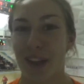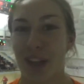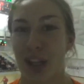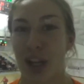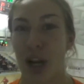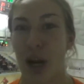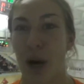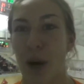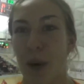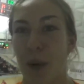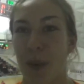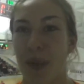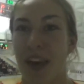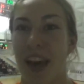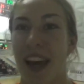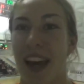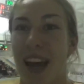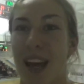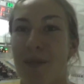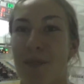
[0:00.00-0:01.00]
you know
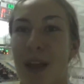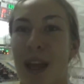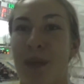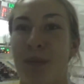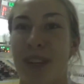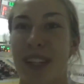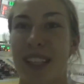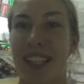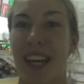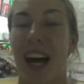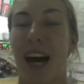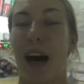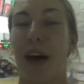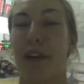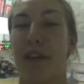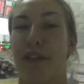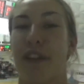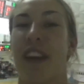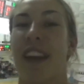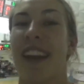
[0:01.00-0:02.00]
that kind of made me
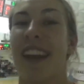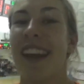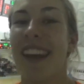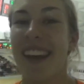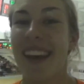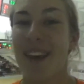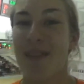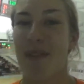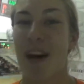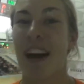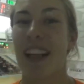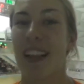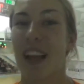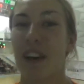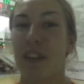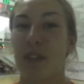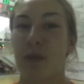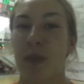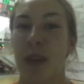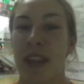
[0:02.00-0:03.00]
tough, and I
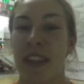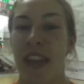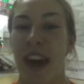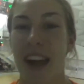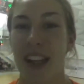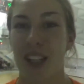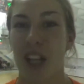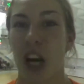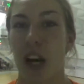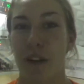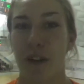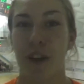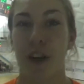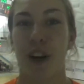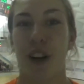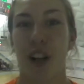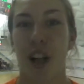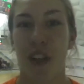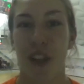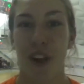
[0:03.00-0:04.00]
loved being that tough
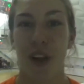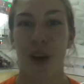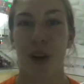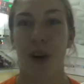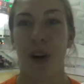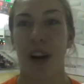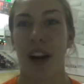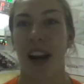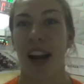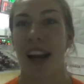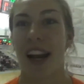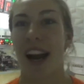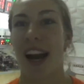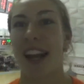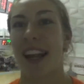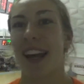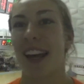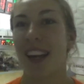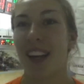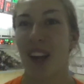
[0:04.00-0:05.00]
girl on the court.
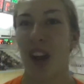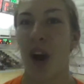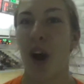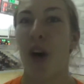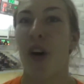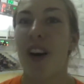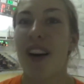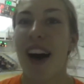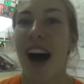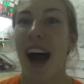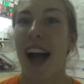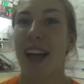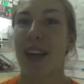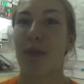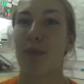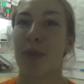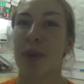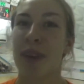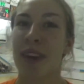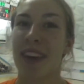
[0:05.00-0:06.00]
Kind of, you know, I
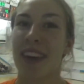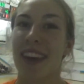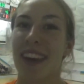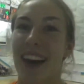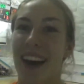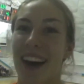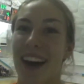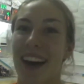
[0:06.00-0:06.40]
could be